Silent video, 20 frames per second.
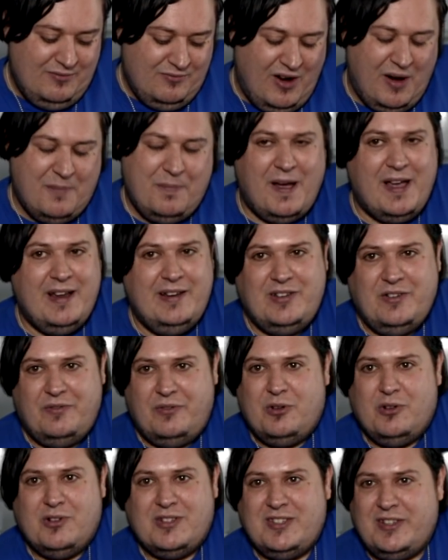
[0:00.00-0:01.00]
Rampage,
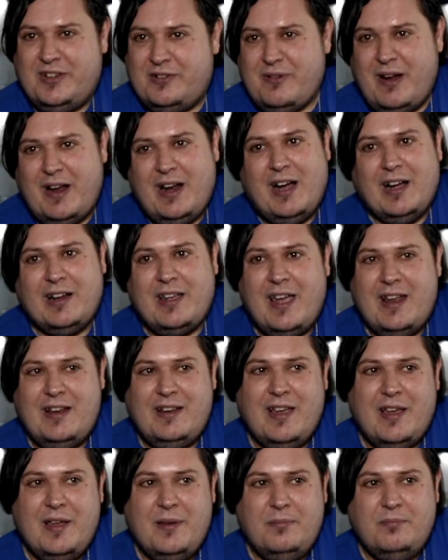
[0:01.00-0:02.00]
of course, is a great
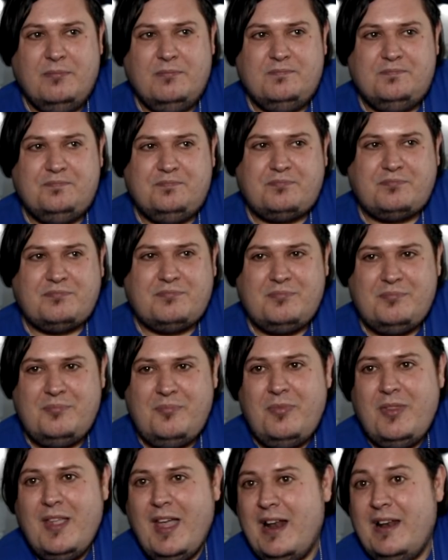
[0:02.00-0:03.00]
arcade game,
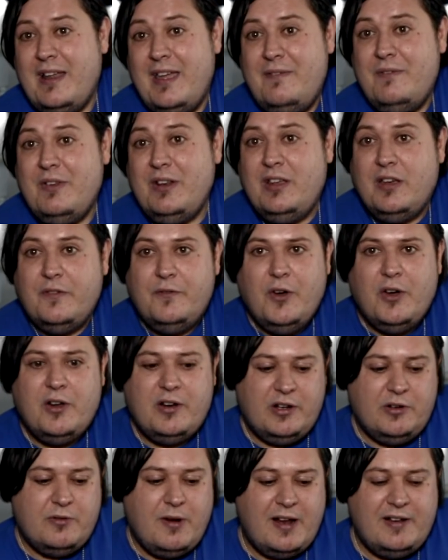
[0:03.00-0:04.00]
and even
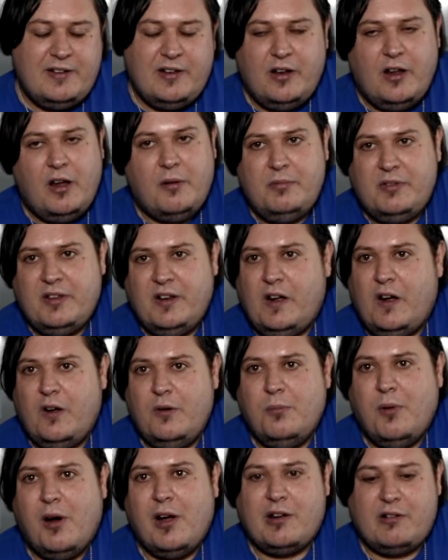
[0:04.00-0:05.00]
converted great to the
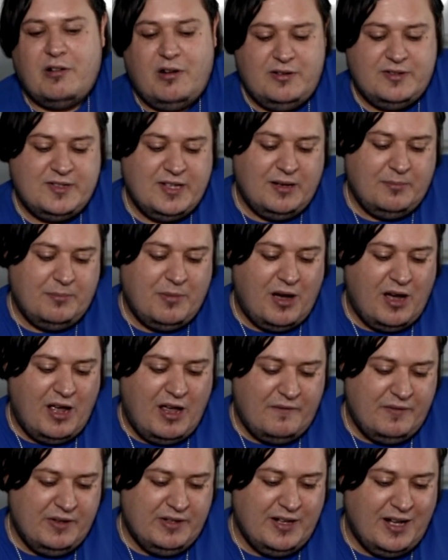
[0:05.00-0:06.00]
home micros. I
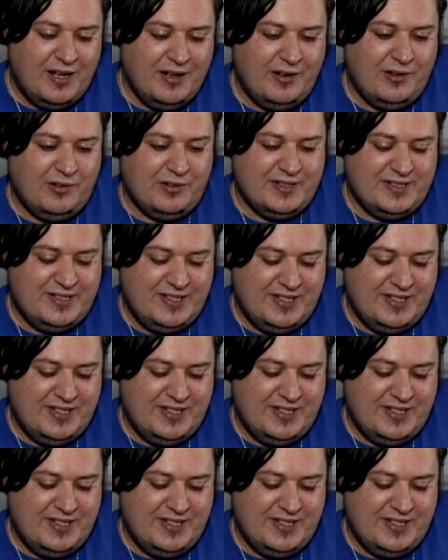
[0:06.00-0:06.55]
haven't done it on the